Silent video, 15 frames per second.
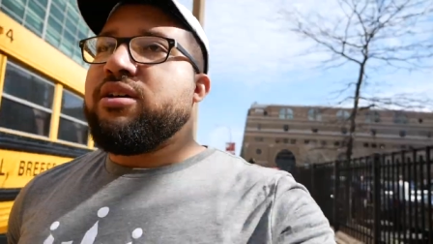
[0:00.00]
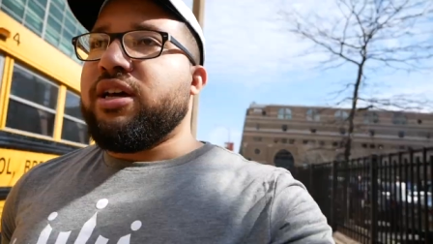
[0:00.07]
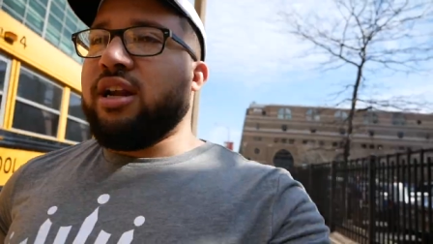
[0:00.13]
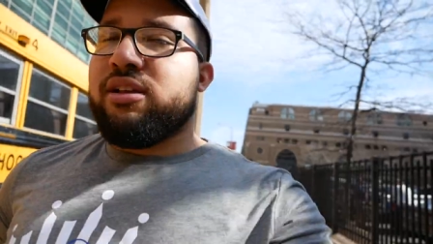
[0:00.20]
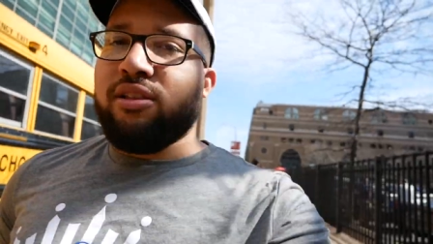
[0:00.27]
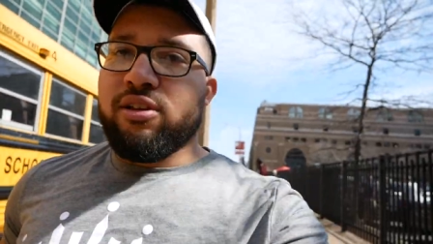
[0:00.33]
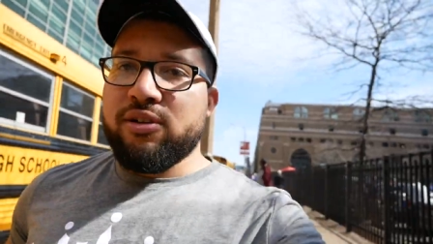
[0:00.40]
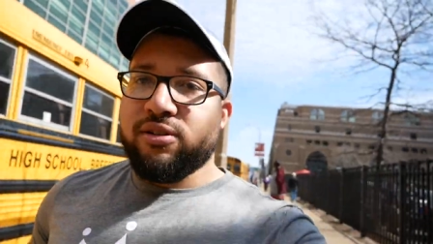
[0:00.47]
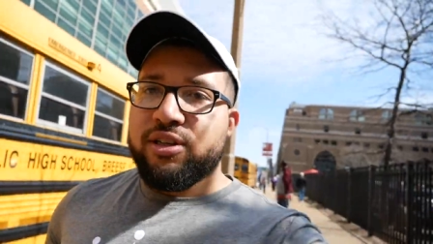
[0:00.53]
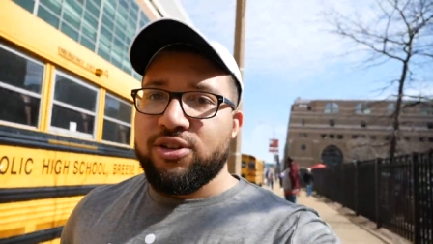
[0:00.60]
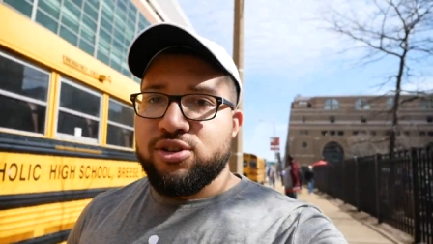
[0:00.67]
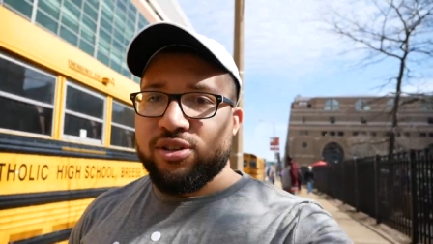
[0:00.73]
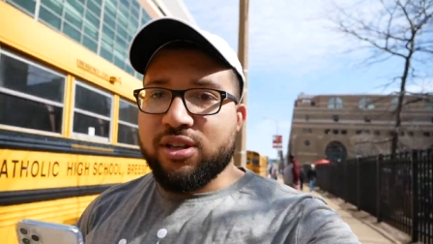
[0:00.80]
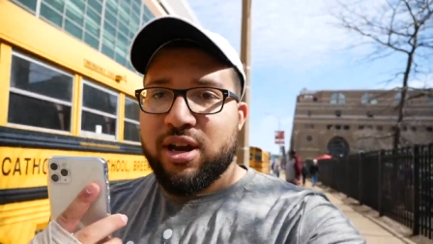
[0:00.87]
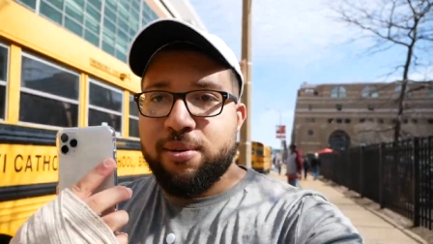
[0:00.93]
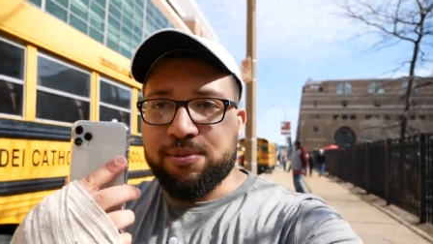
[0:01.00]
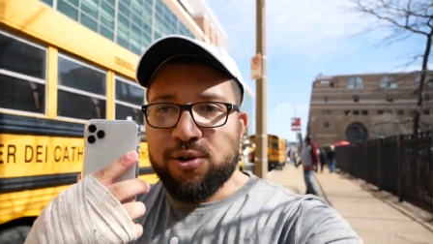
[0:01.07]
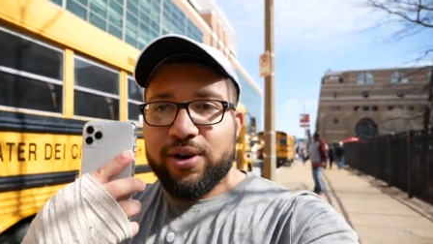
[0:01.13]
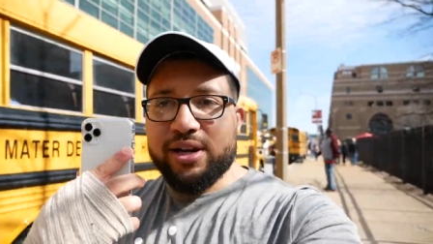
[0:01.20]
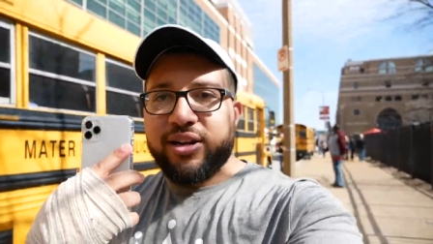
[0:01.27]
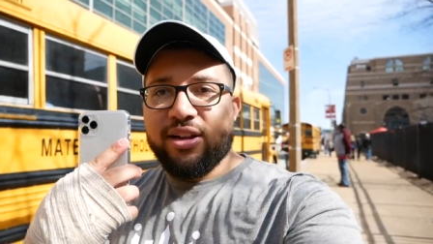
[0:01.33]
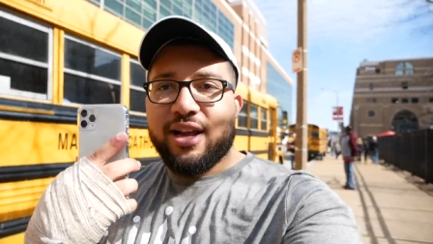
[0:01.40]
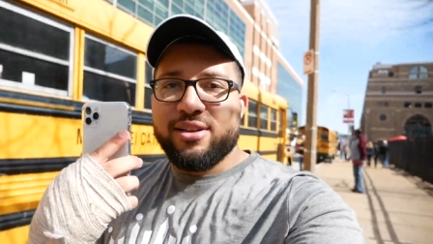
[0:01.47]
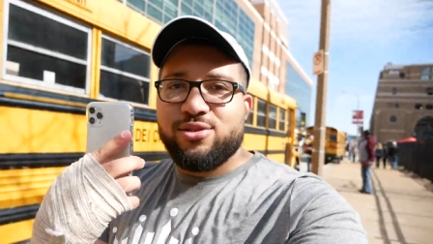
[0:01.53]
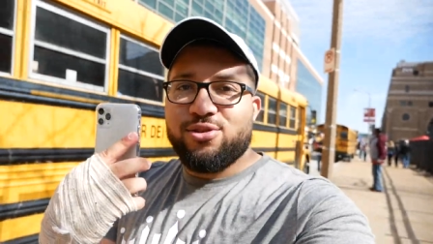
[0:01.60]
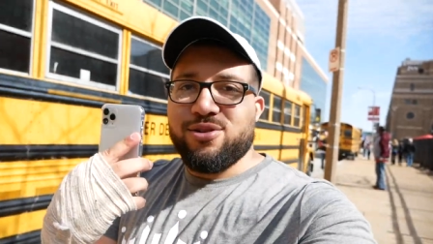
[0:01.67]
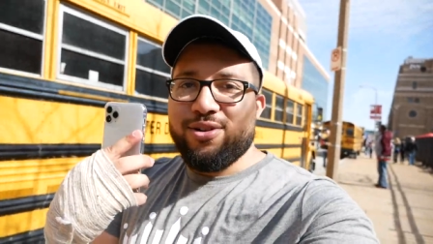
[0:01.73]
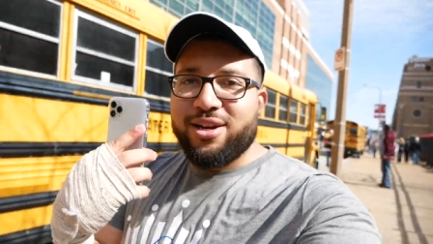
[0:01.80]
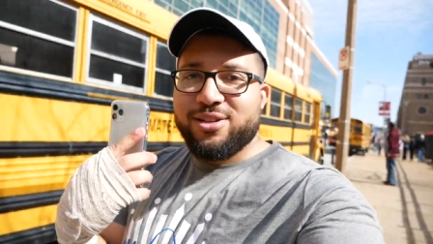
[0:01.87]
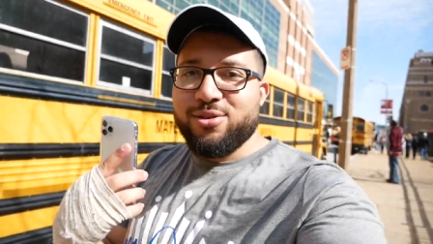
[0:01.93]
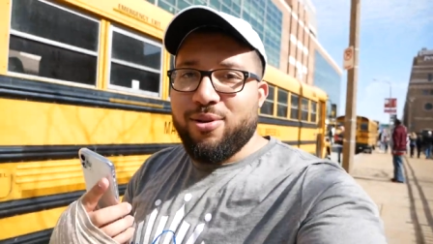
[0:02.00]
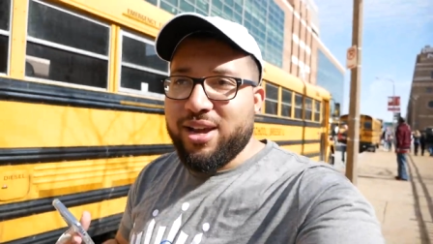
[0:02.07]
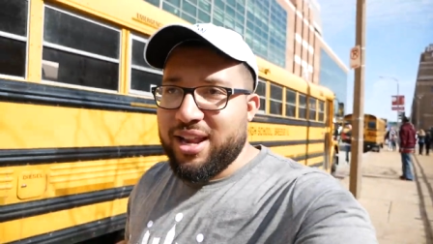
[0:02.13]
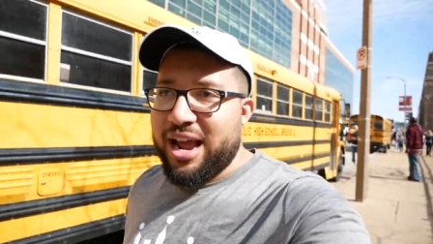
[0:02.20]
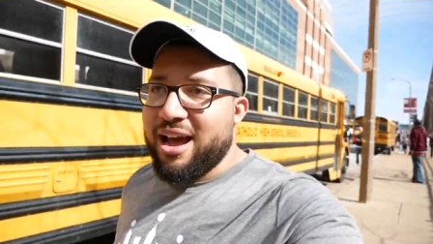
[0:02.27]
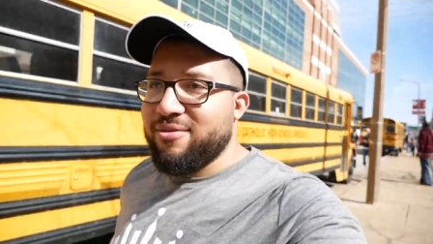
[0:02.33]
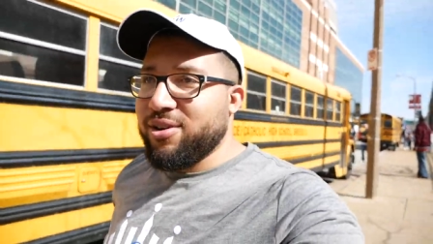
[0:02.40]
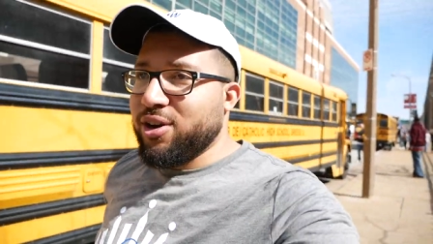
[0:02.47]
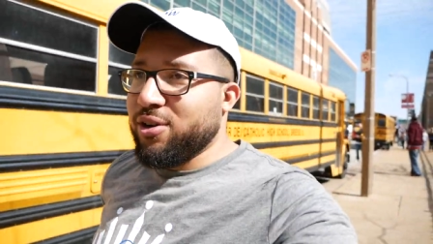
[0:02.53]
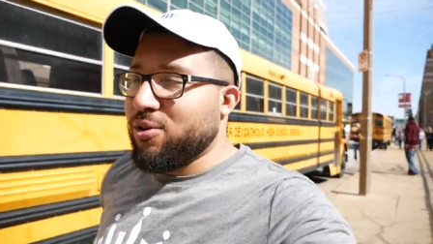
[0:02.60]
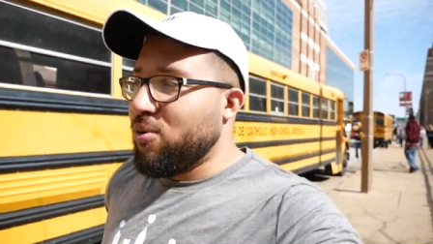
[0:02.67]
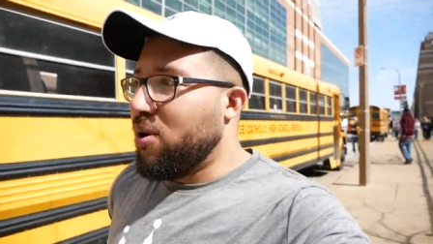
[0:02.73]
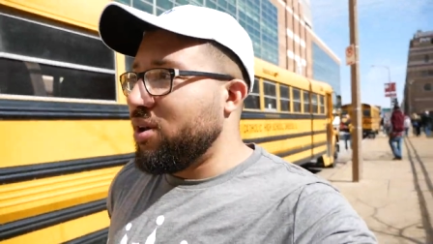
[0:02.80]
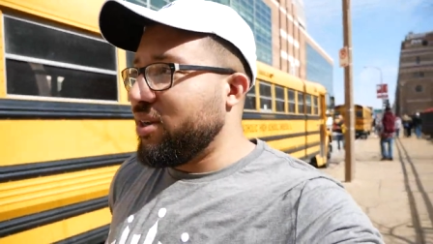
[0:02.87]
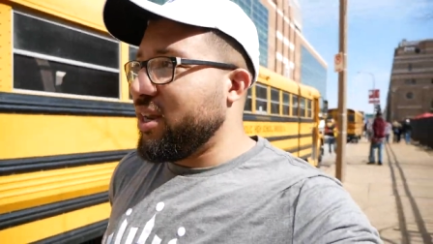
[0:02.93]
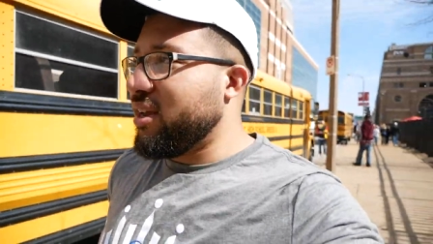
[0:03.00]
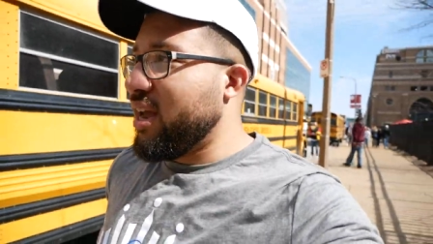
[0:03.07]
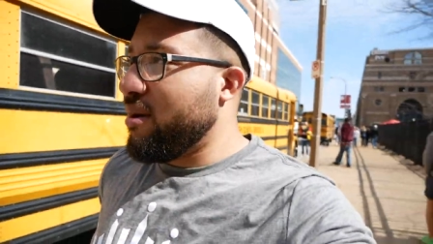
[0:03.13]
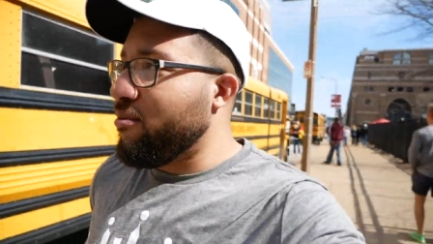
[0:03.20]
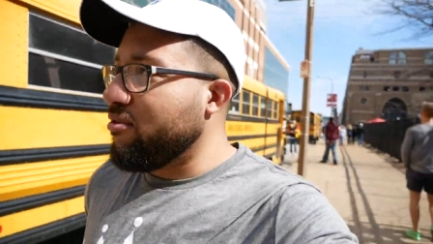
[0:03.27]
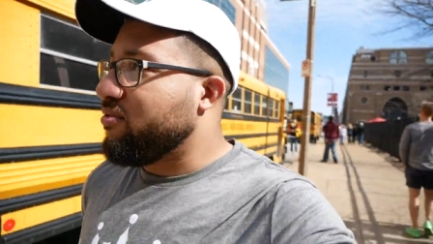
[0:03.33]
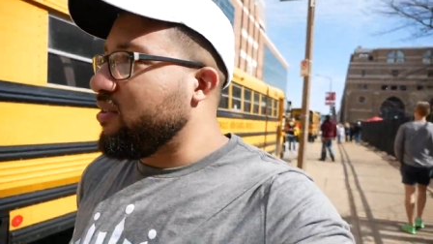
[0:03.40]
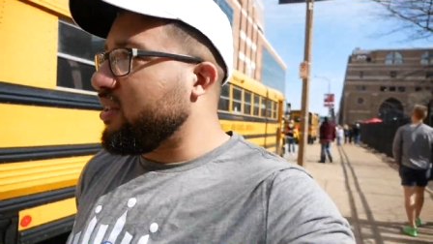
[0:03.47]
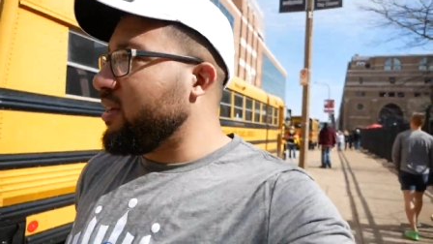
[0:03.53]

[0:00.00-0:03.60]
And I literally just upgraded yesterday so I, I could have a good quality camera for